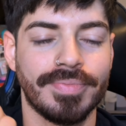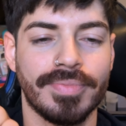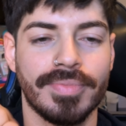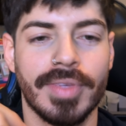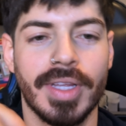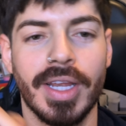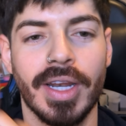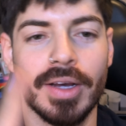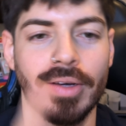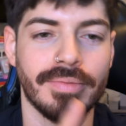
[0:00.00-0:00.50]

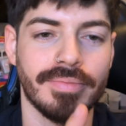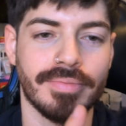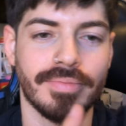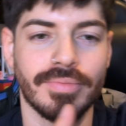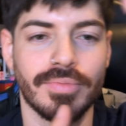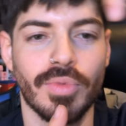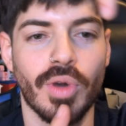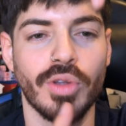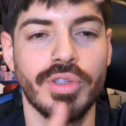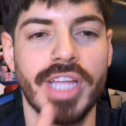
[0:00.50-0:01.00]
you know,
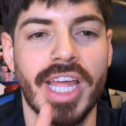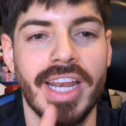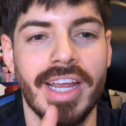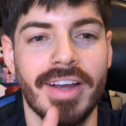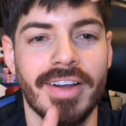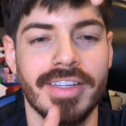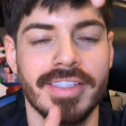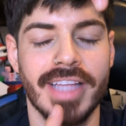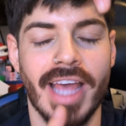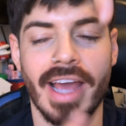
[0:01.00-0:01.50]
rotating
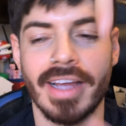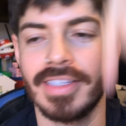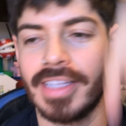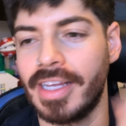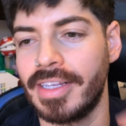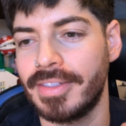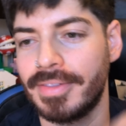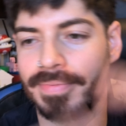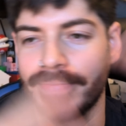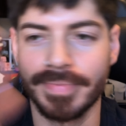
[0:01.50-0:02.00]
on his
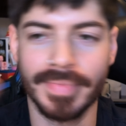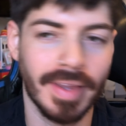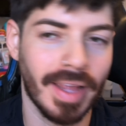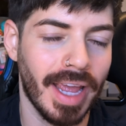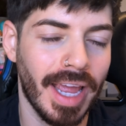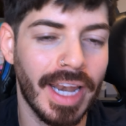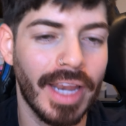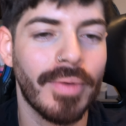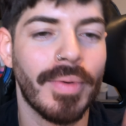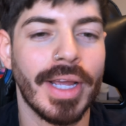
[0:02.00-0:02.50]
axis.
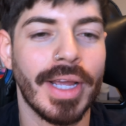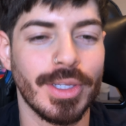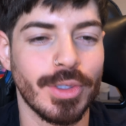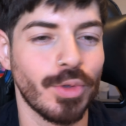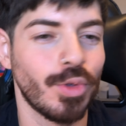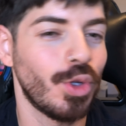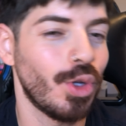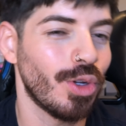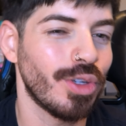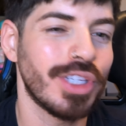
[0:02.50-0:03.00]
Anyways,
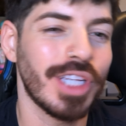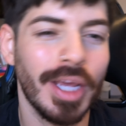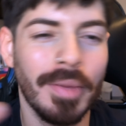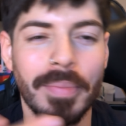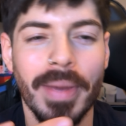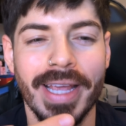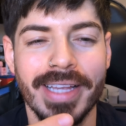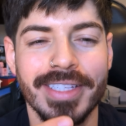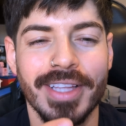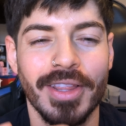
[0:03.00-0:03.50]
you'll see
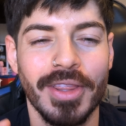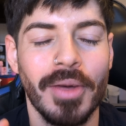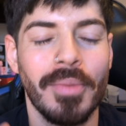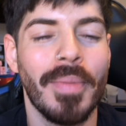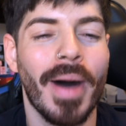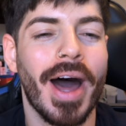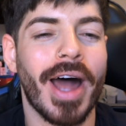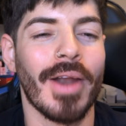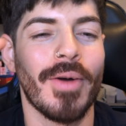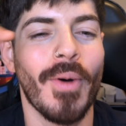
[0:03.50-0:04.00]
based on the
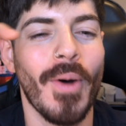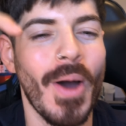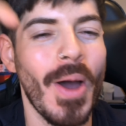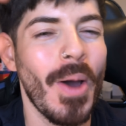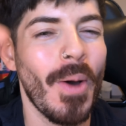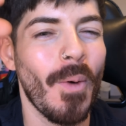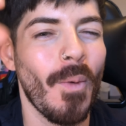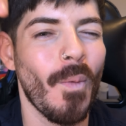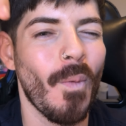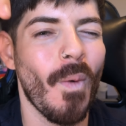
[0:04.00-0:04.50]
bottle
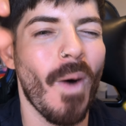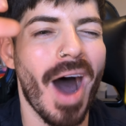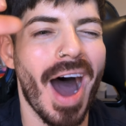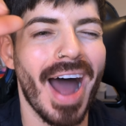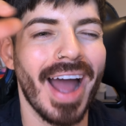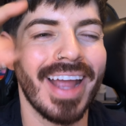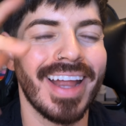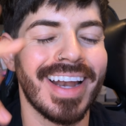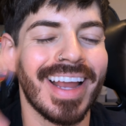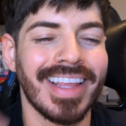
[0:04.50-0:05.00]

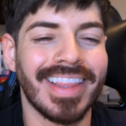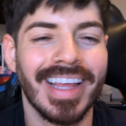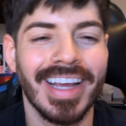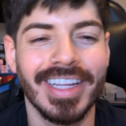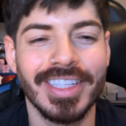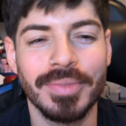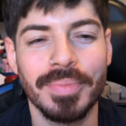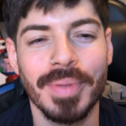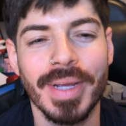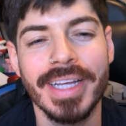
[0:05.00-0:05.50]
why, and I think
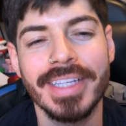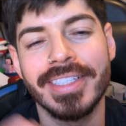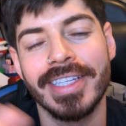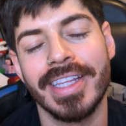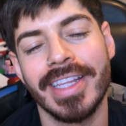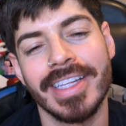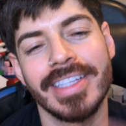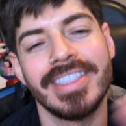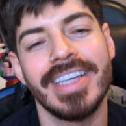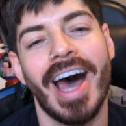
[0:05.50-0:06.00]
it's because of
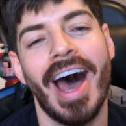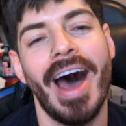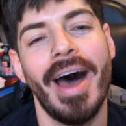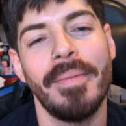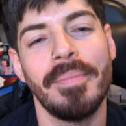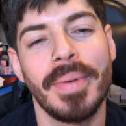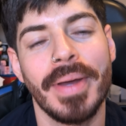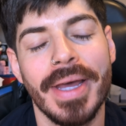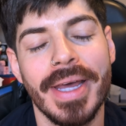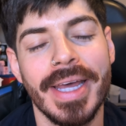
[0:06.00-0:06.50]
the
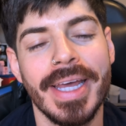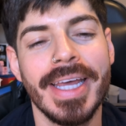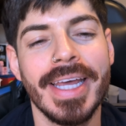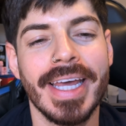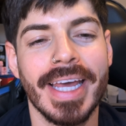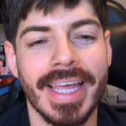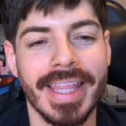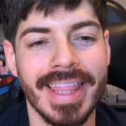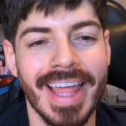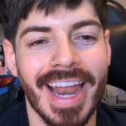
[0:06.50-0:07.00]
top
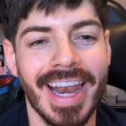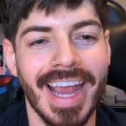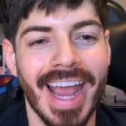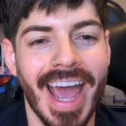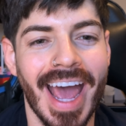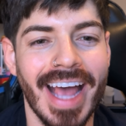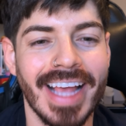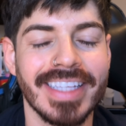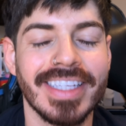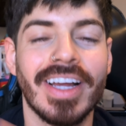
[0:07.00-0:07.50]
that it
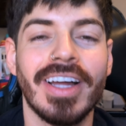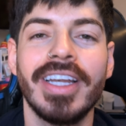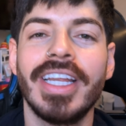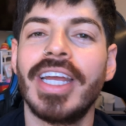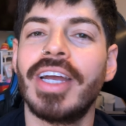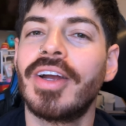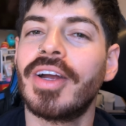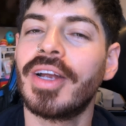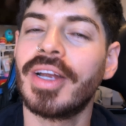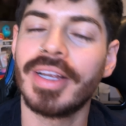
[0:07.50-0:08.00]
has on
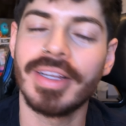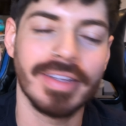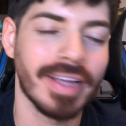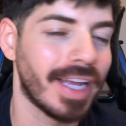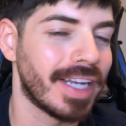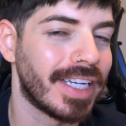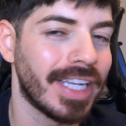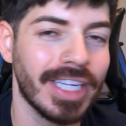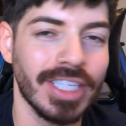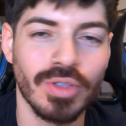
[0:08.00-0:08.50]
here.
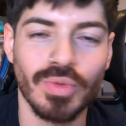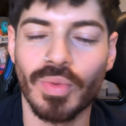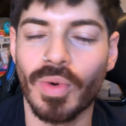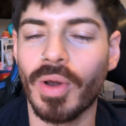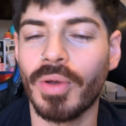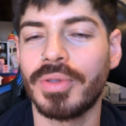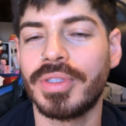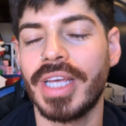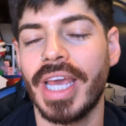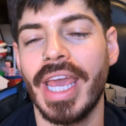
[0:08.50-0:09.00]
It does
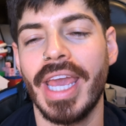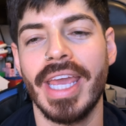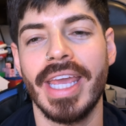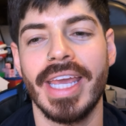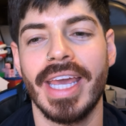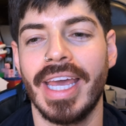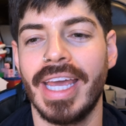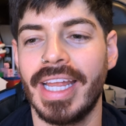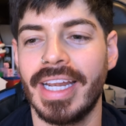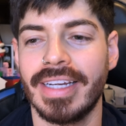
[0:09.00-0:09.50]
rotate
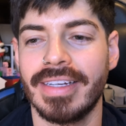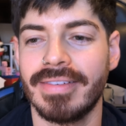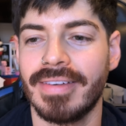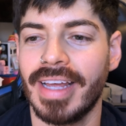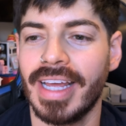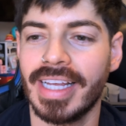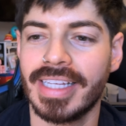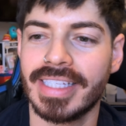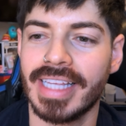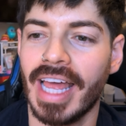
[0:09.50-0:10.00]
and
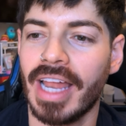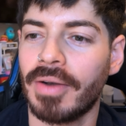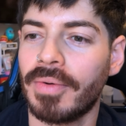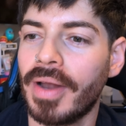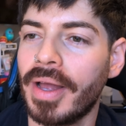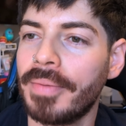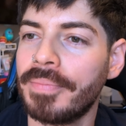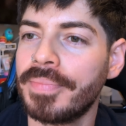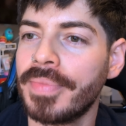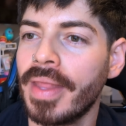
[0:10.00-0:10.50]

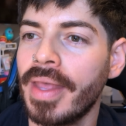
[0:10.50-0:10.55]
etc.